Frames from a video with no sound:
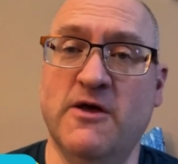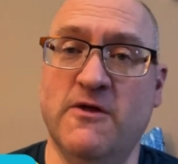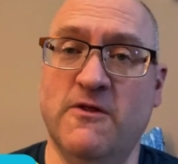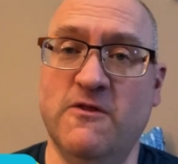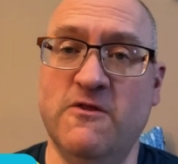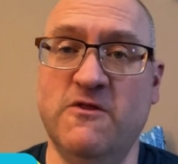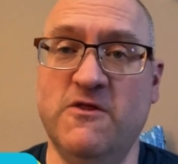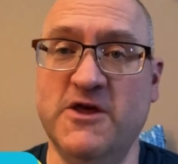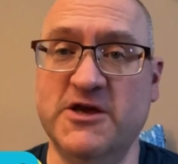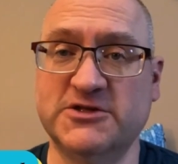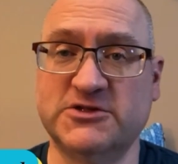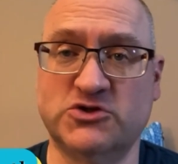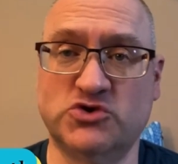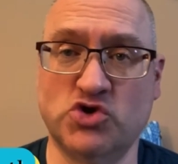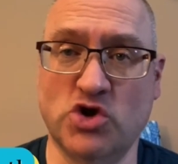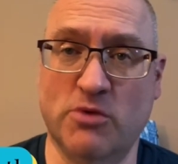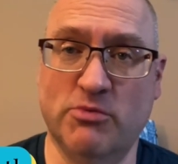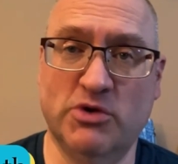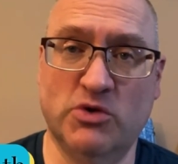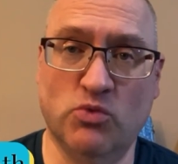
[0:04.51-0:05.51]
this
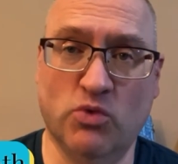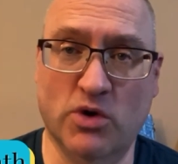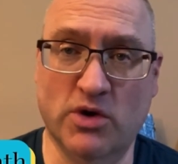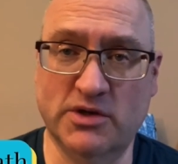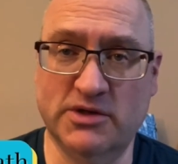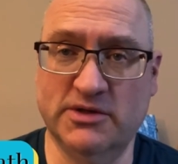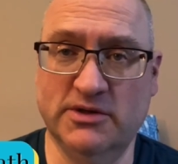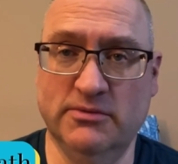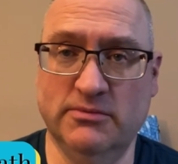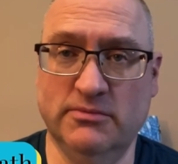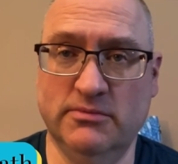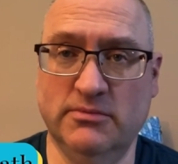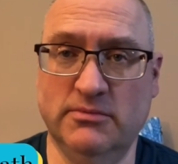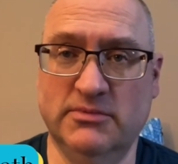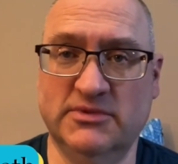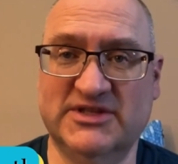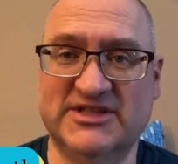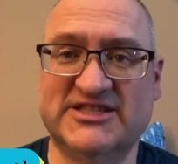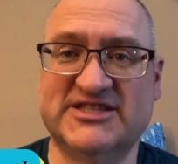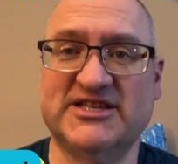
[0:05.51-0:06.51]
German word,
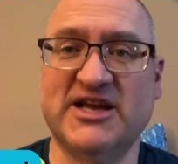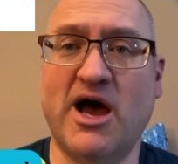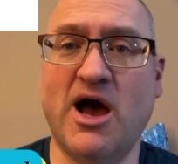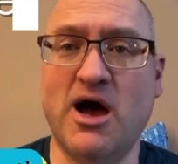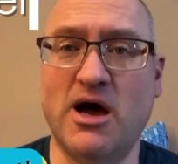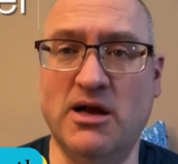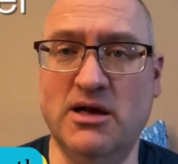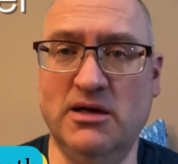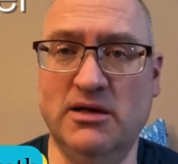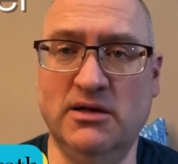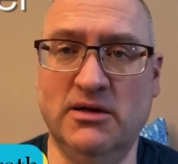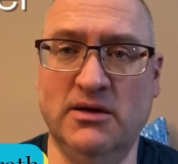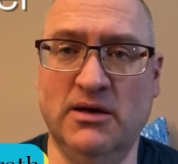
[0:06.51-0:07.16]
ZAHL,